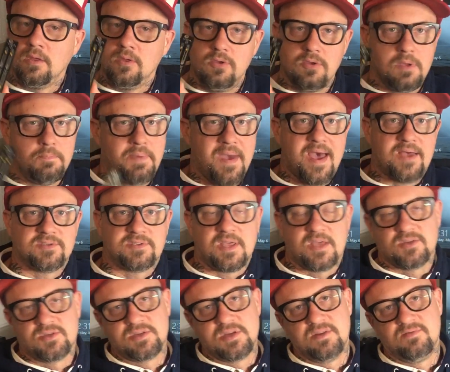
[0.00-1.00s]
You can pass
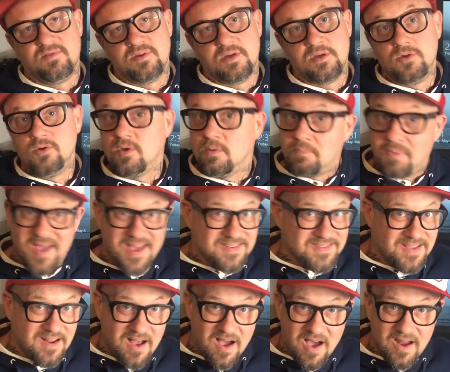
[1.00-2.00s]
that CV, you can
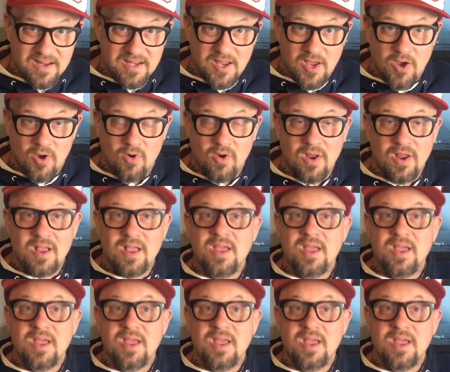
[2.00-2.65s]
pass that audio,